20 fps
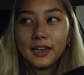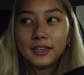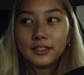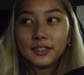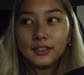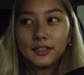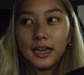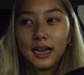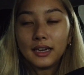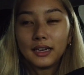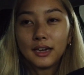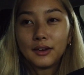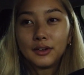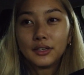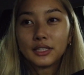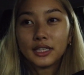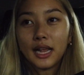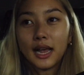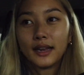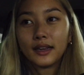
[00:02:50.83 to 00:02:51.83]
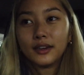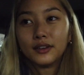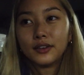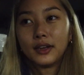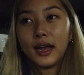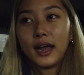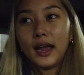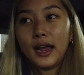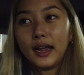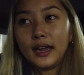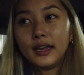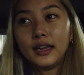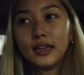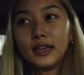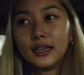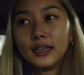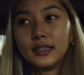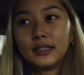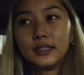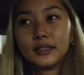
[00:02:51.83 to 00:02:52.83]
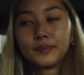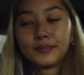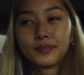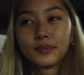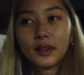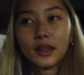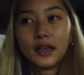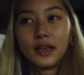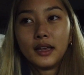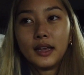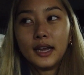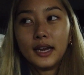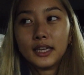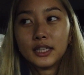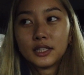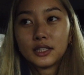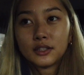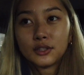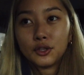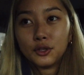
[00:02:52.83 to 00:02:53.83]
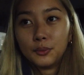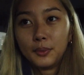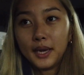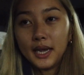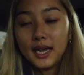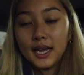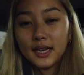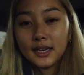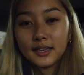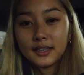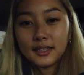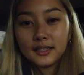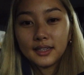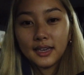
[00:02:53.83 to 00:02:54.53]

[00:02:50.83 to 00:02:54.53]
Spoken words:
So then I was like, okay, it is too big